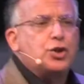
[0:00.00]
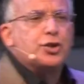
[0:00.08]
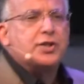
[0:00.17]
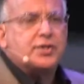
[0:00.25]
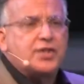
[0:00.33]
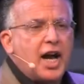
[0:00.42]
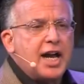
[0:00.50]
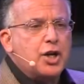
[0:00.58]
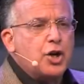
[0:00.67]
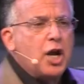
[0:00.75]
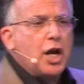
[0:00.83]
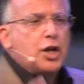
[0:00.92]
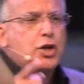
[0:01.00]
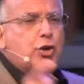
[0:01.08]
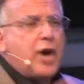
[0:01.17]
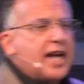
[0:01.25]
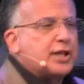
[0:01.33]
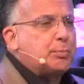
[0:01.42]
your desire, your
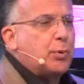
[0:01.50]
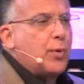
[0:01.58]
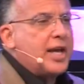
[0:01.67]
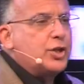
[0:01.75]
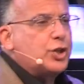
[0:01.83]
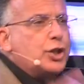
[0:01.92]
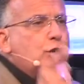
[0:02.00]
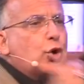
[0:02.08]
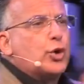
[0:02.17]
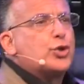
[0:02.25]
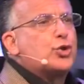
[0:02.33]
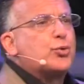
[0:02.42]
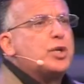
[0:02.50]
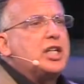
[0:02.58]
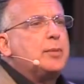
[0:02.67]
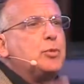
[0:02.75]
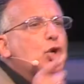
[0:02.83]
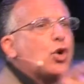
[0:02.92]
aspiration, your
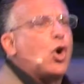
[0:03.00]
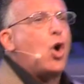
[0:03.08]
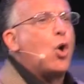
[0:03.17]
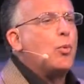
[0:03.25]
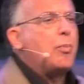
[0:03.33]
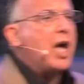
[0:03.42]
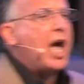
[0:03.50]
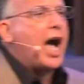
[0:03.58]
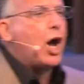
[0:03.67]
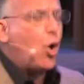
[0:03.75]
dream, your hope. I